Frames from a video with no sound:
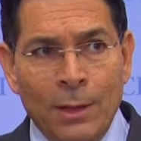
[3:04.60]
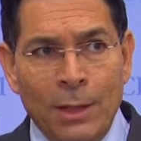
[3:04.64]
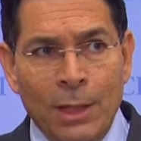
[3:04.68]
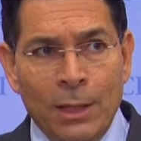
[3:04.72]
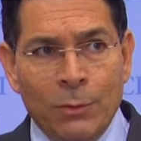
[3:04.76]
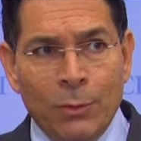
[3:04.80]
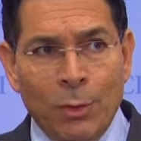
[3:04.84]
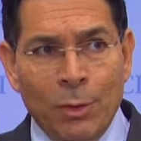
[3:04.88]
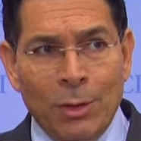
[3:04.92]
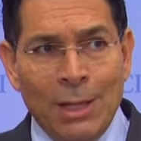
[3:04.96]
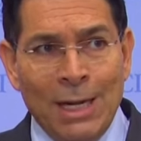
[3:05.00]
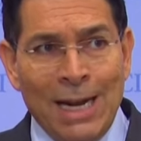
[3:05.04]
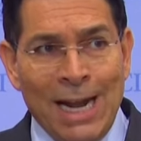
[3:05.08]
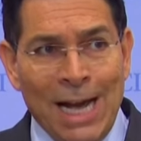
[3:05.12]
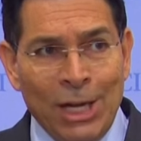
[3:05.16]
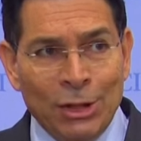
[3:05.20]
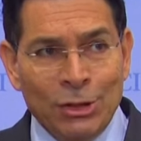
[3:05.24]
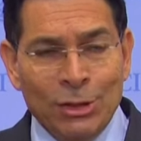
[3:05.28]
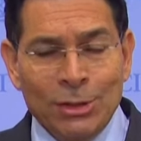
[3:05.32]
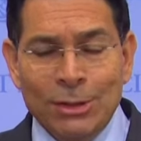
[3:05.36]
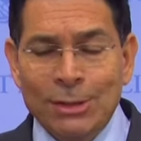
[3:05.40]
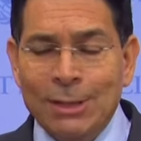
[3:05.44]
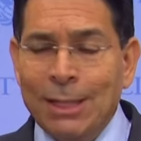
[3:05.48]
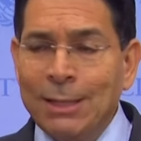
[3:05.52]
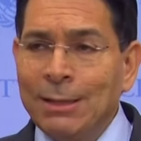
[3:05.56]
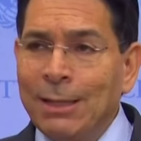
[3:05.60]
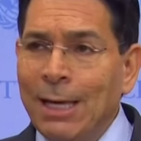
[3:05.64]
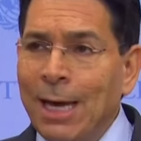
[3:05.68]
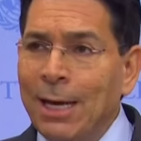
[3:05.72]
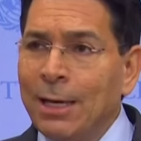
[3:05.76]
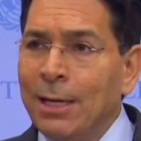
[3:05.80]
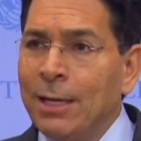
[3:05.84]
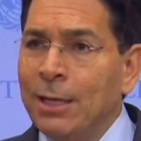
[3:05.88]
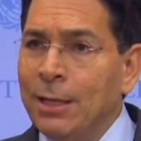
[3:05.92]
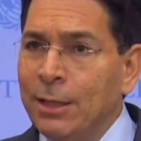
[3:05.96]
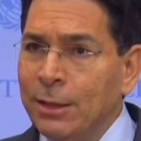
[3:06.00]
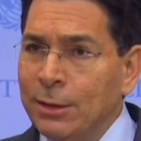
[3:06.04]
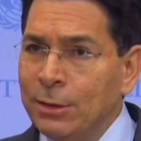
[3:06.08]
it was the largest
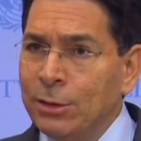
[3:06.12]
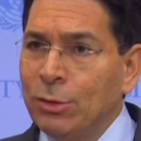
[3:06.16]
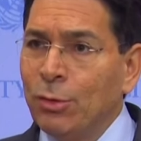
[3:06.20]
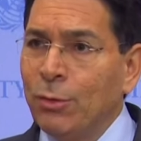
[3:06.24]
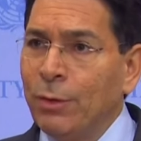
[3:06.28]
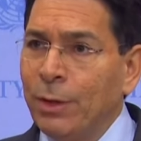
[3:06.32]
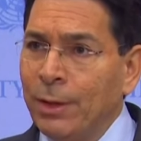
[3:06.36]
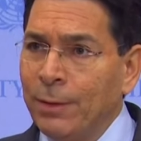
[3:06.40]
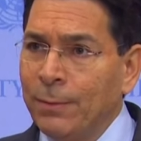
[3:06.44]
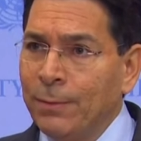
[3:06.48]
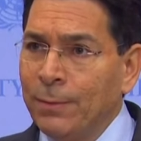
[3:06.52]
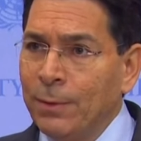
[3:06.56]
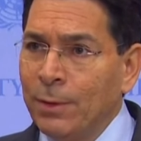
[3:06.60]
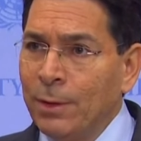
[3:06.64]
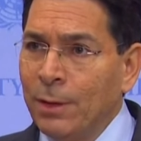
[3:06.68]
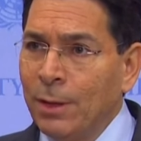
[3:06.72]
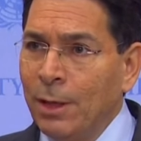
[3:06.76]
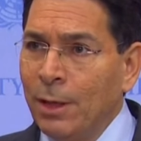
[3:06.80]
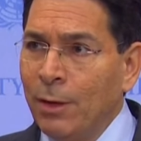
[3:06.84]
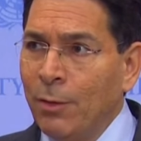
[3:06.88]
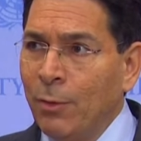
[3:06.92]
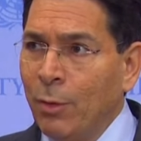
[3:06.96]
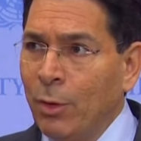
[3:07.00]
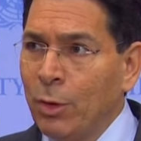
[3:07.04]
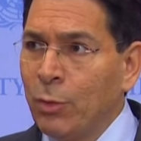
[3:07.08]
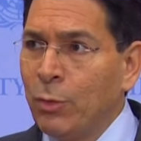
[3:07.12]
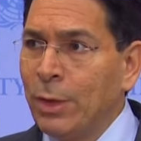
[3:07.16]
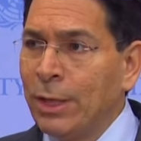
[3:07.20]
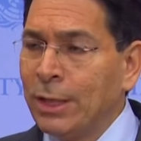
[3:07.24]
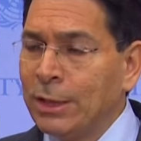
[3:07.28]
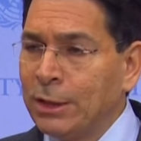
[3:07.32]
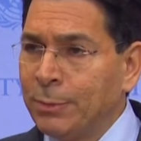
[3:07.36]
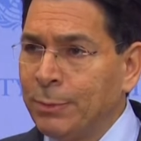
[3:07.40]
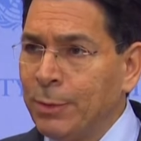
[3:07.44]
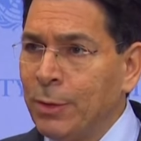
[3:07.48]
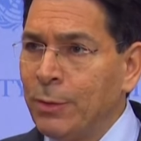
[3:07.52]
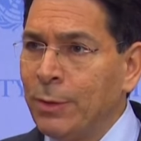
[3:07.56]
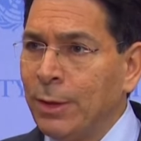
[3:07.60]
attack in history, what we
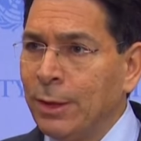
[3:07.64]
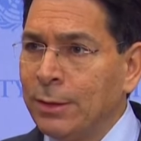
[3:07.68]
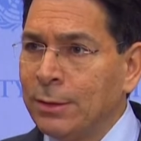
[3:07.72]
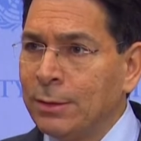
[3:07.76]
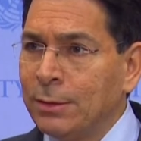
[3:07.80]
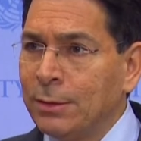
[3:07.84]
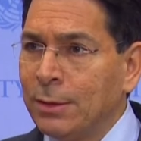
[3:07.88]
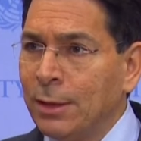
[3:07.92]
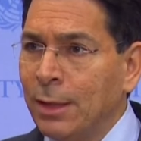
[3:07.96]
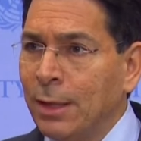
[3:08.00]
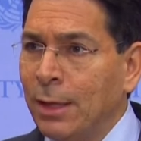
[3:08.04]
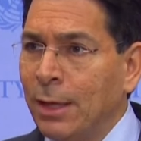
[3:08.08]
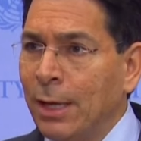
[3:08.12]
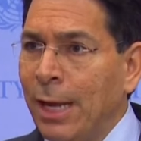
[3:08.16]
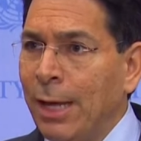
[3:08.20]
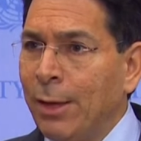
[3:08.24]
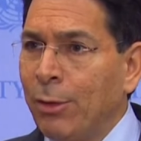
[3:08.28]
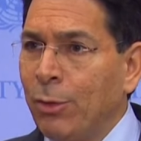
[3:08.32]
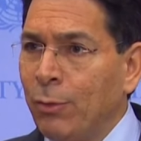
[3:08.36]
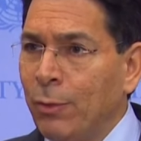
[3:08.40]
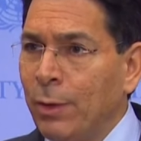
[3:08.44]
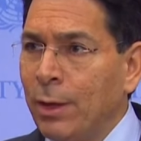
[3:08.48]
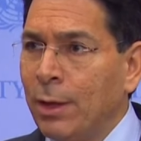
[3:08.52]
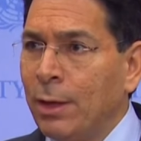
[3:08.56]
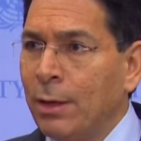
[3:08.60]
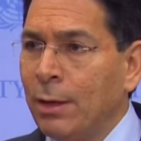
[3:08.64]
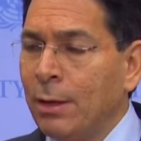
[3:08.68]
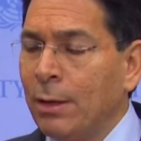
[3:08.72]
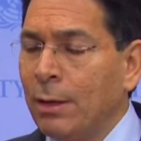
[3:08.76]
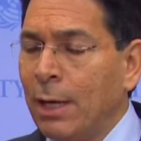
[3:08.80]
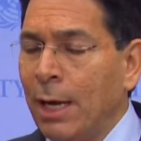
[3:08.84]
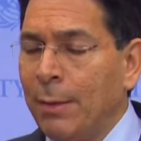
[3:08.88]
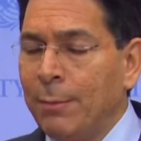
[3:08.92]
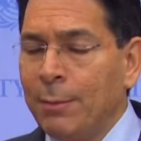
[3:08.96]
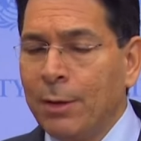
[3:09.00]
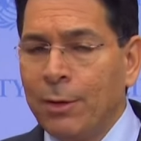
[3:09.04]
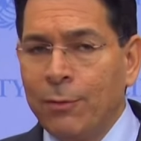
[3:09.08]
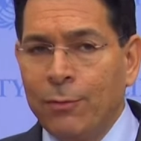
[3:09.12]
experienced last week
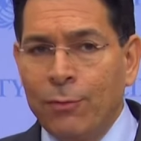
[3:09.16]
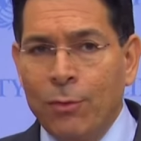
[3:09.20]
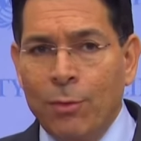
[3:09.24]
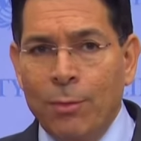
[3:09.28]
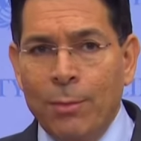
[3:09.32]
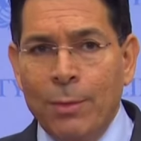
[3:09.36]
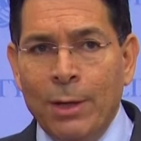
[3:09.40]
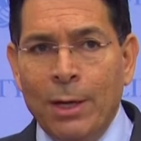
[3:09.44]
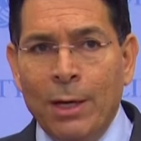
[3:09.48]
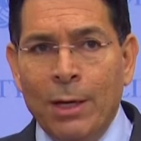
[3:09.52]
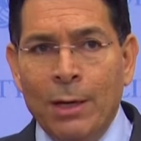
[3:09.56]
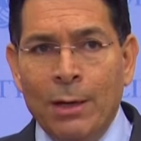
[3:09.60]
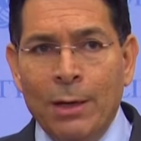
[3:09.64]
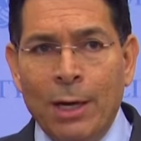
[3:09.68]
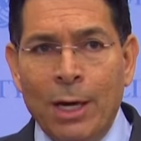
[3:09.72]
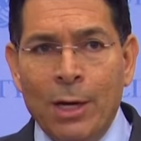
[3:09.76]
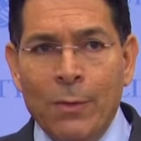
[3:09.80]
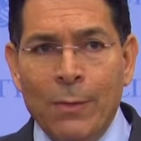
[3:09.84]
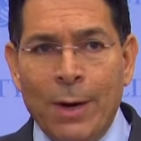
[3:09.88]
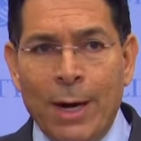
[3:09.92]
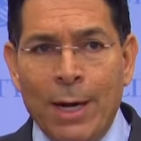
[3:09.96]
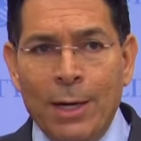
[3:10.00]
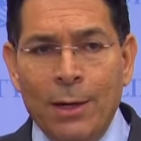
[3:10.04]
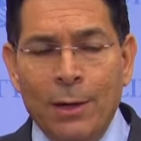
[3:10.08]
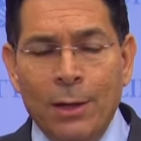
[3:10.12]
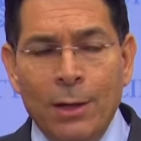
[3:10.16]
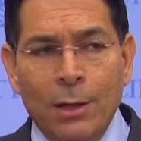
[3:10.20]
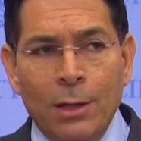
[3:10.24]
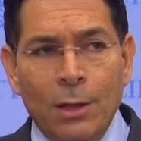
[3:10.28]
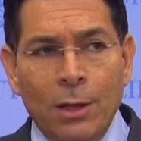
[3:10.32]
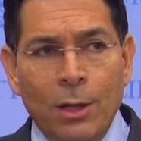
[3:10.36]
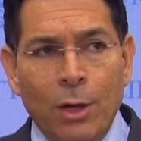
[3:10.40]
coming from Iran.